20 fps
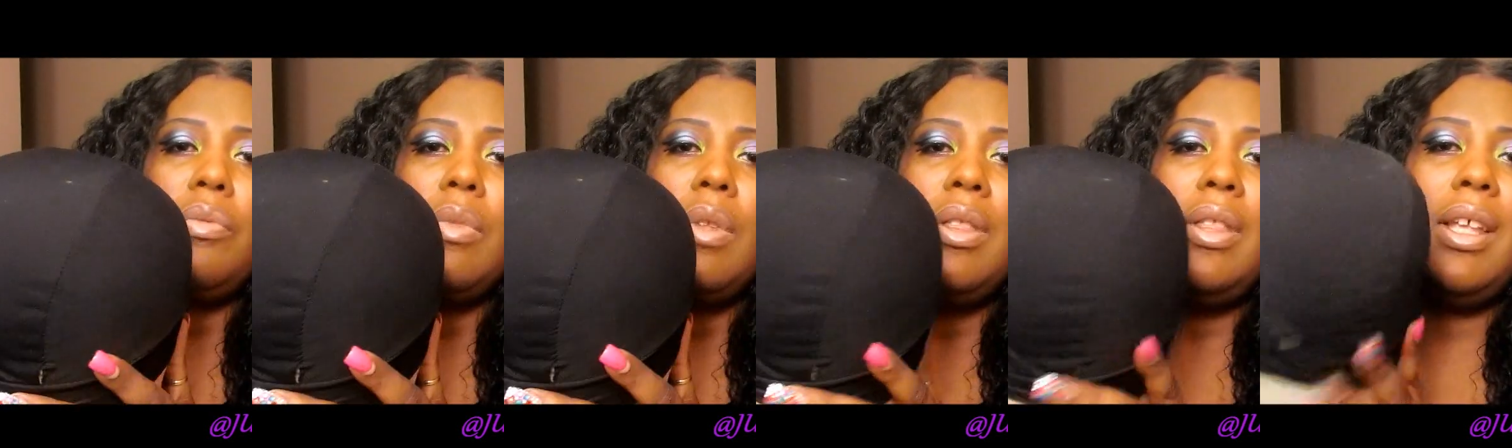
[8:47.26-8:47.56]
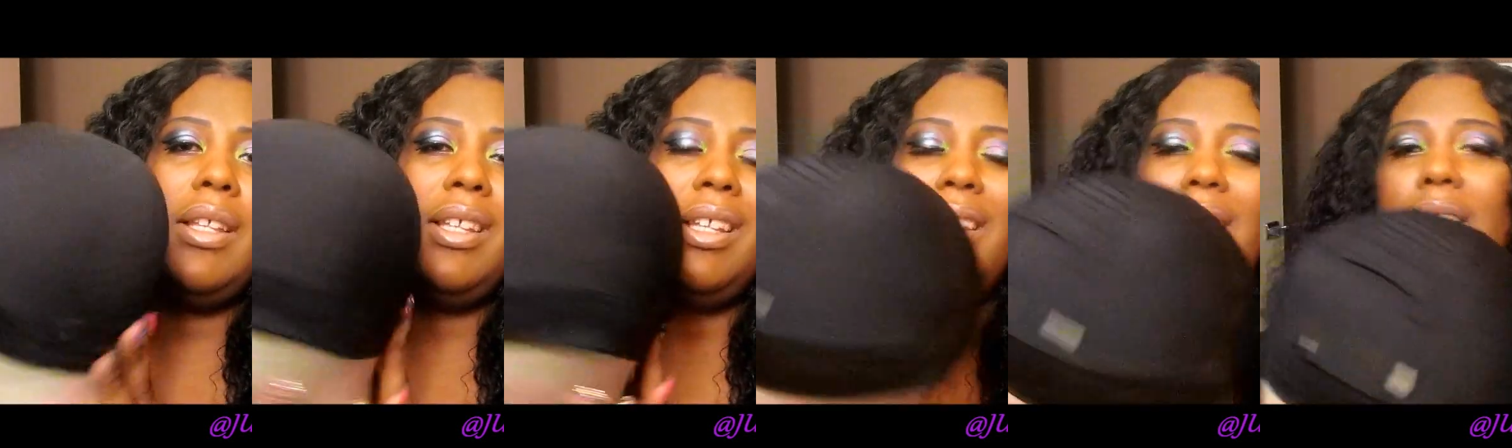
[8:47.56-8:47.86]

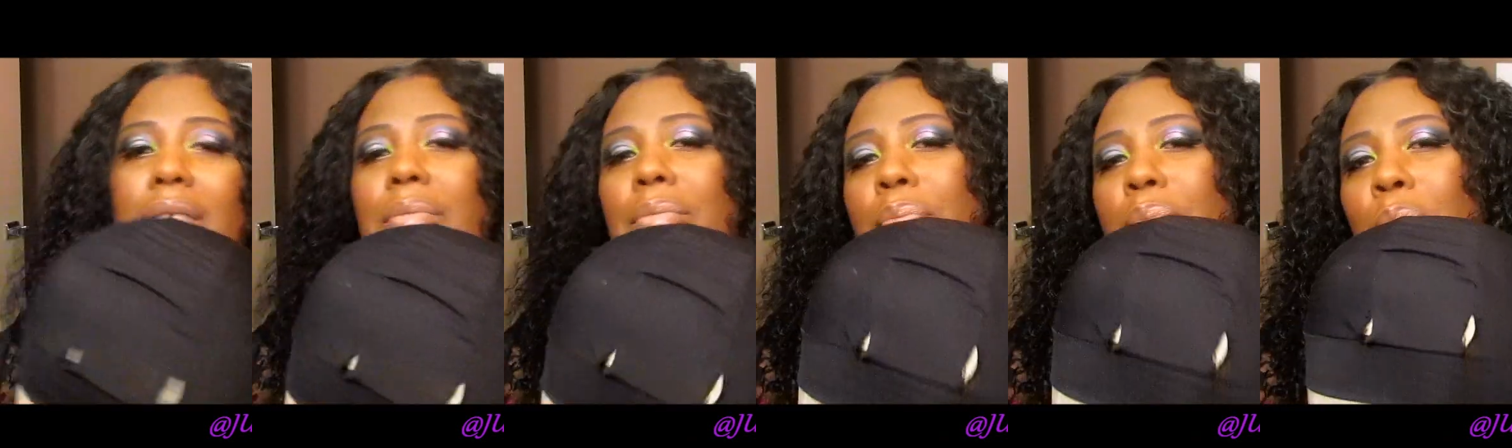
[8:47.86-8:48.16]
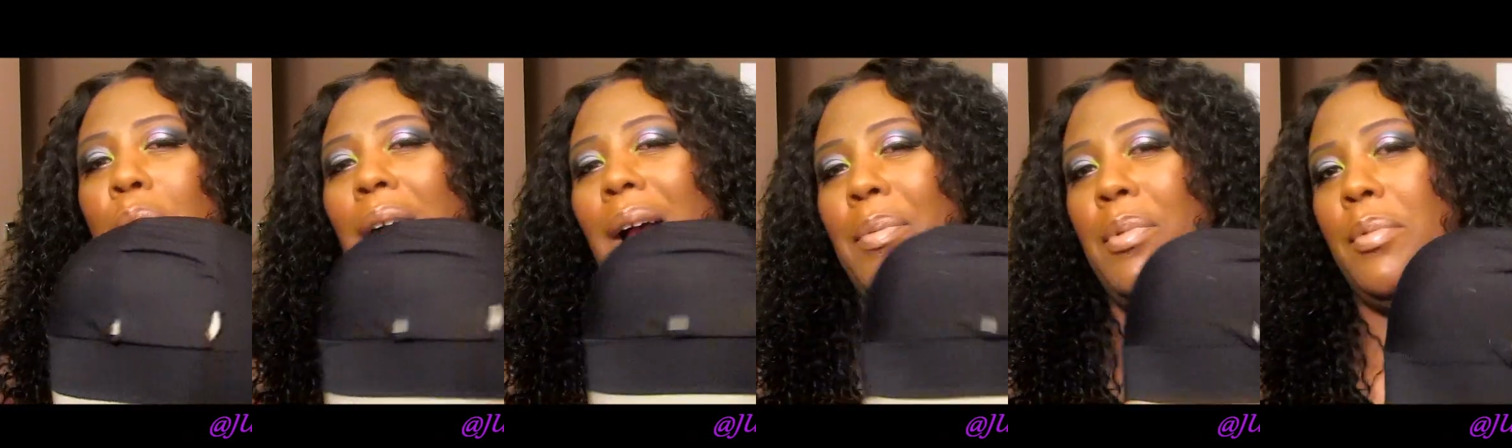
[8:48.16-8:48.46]
this is
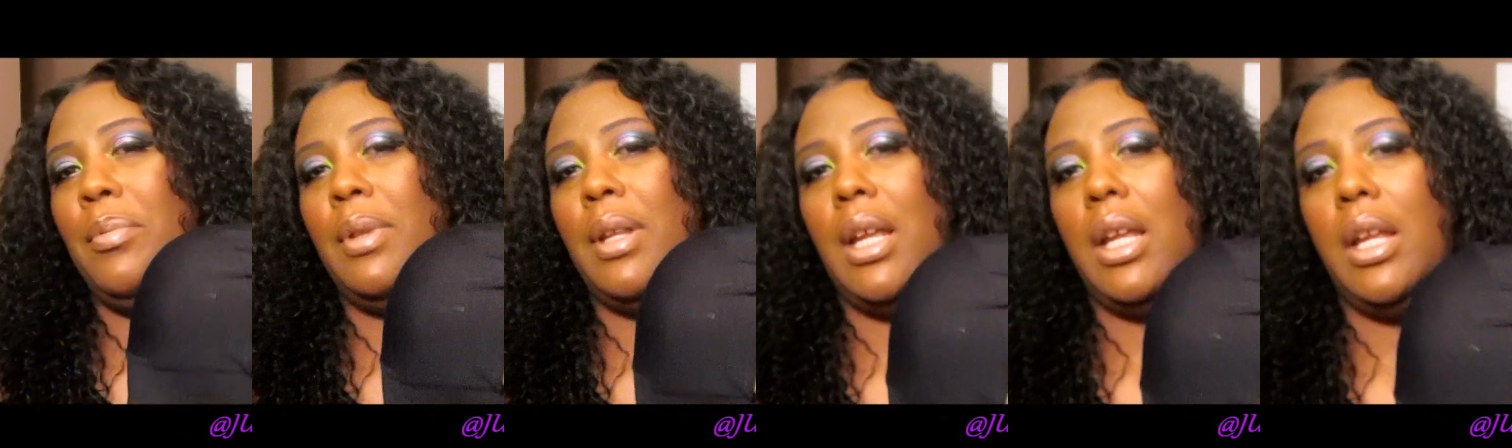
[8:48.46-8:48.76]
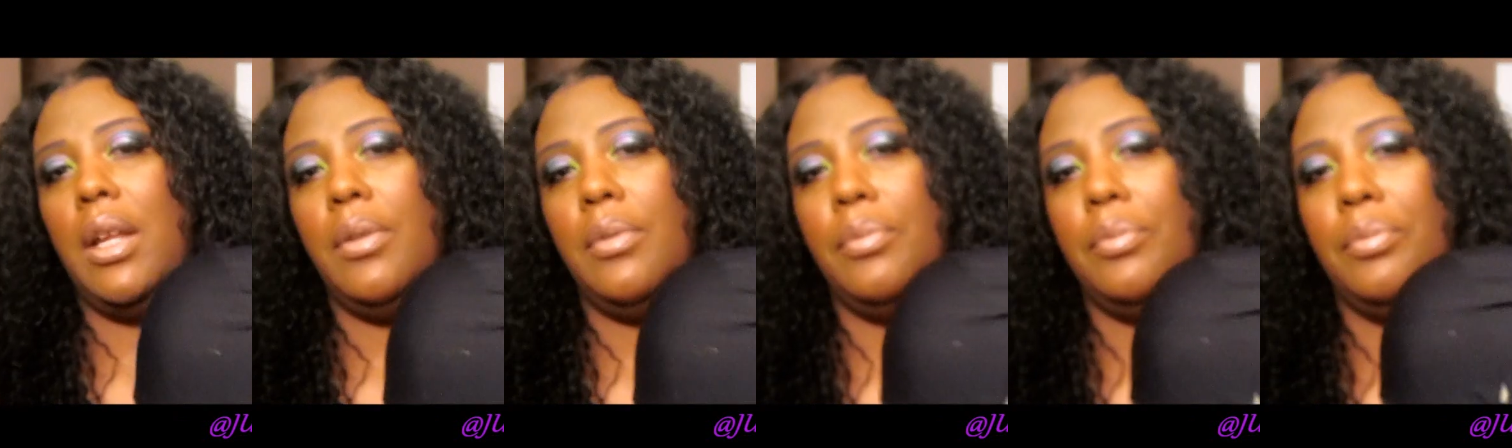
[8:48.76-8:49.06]

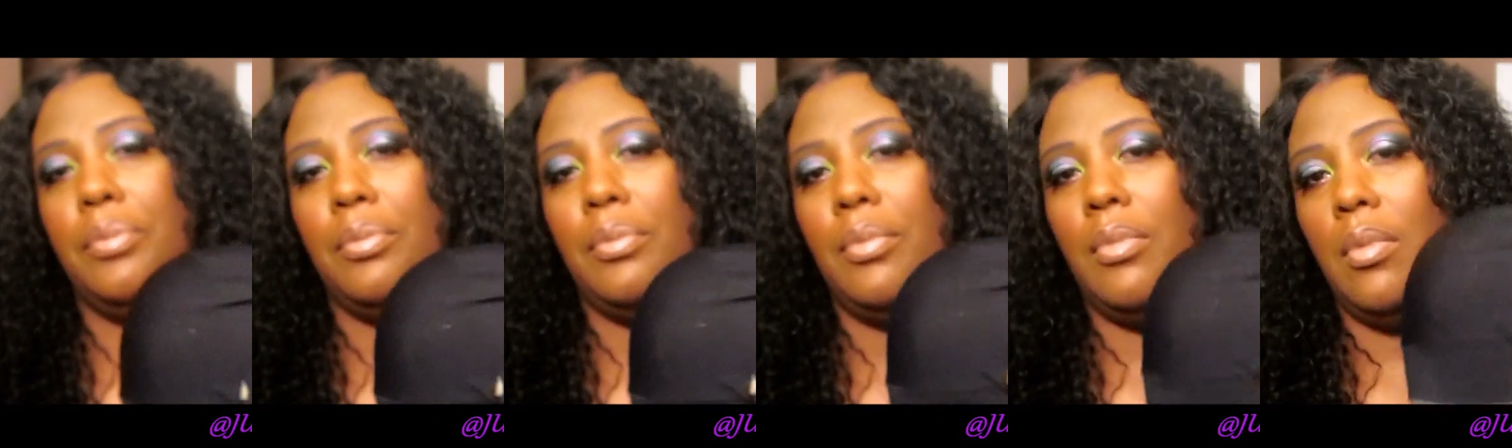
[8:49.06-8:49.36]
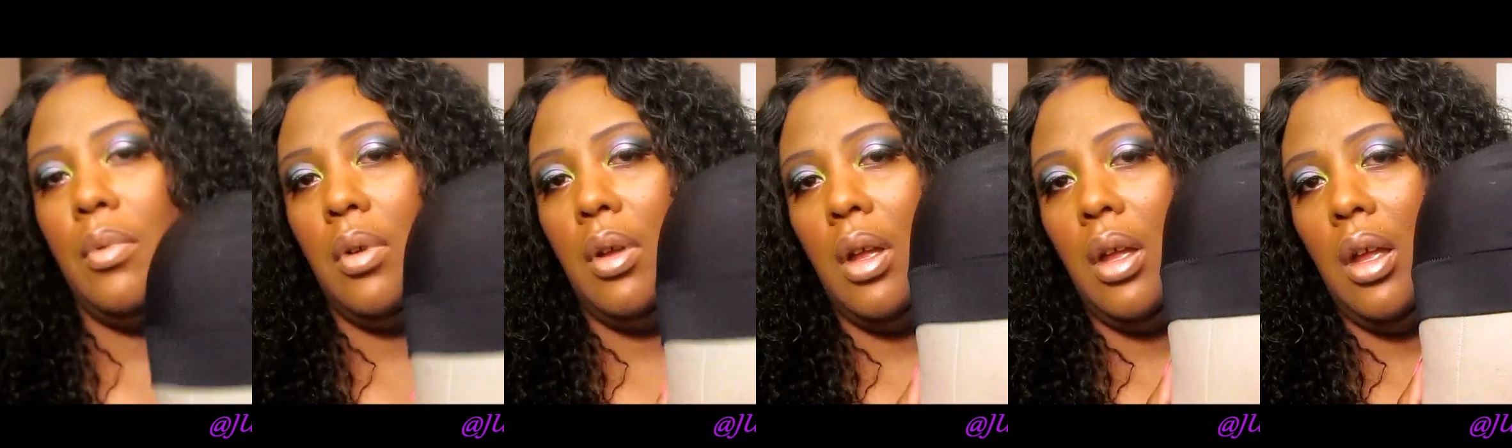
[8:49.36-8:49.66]
probably
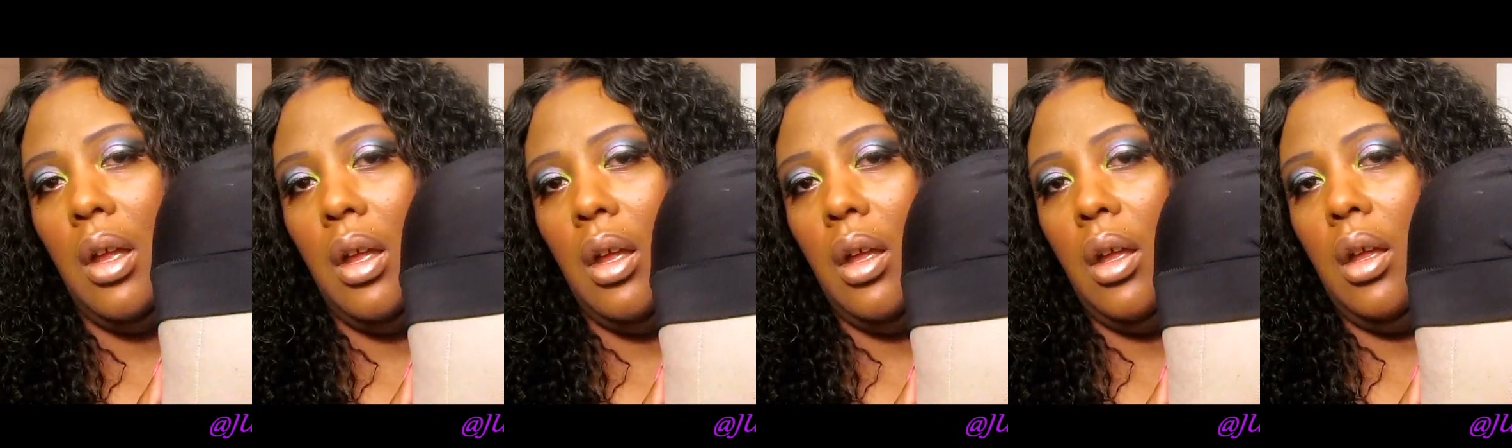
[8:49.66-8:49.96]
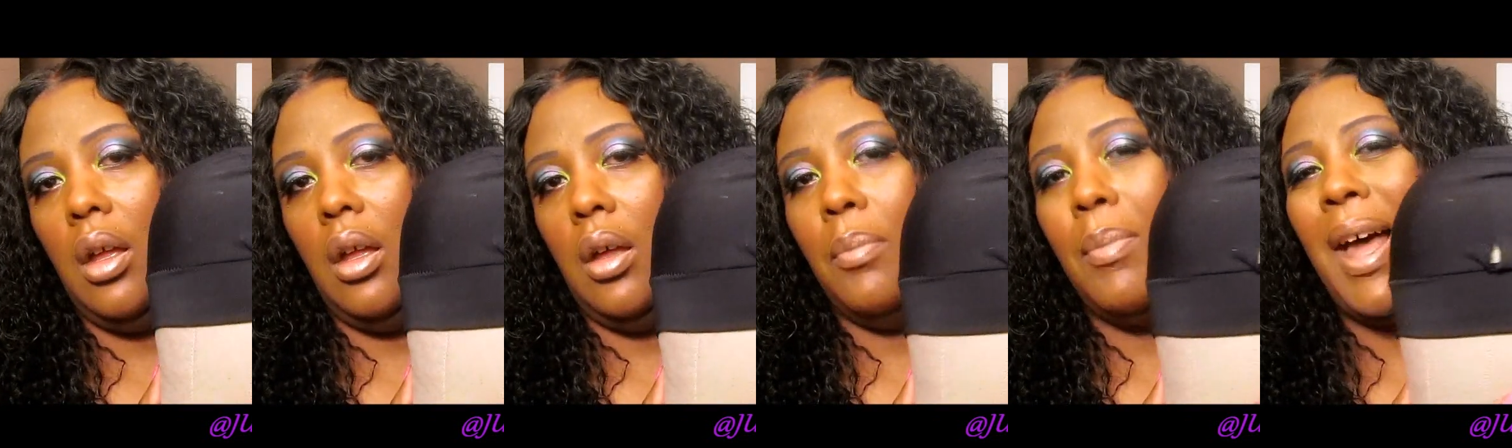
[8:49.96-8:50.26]

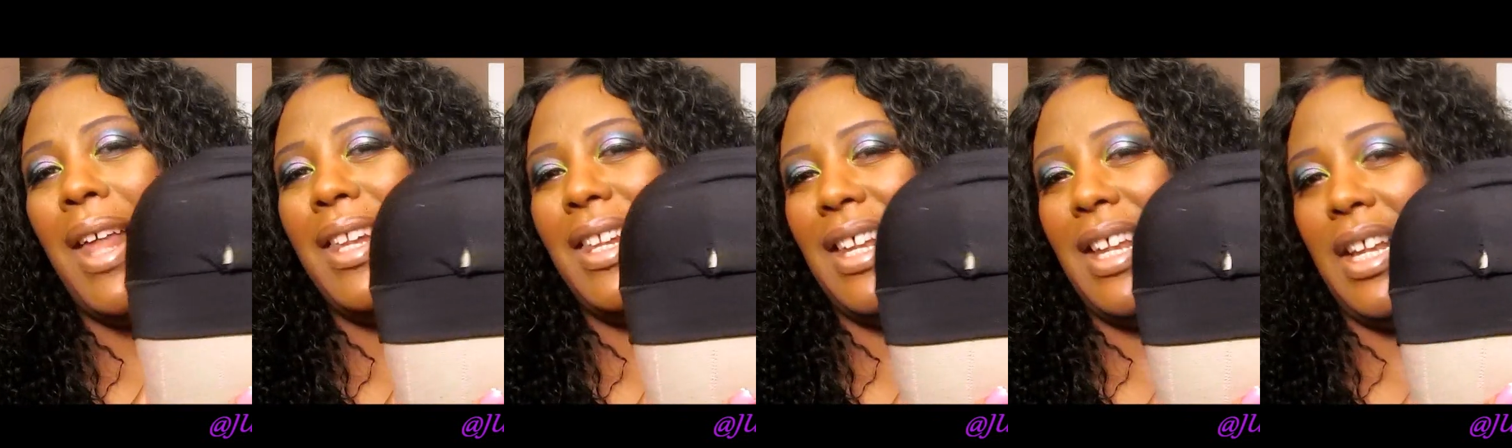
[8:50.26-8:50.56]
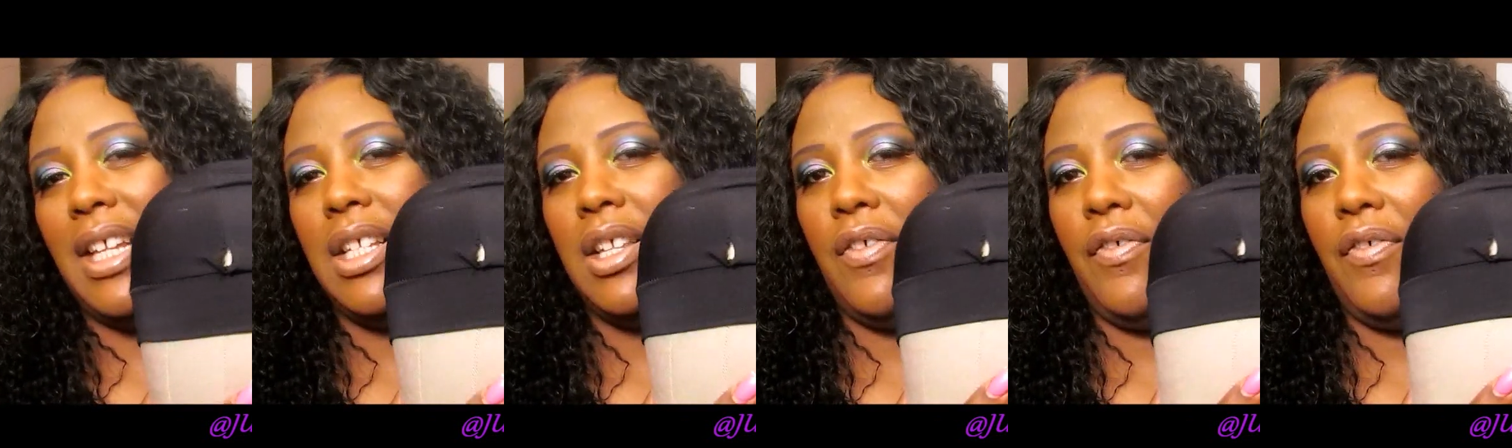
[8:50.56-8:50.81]
my least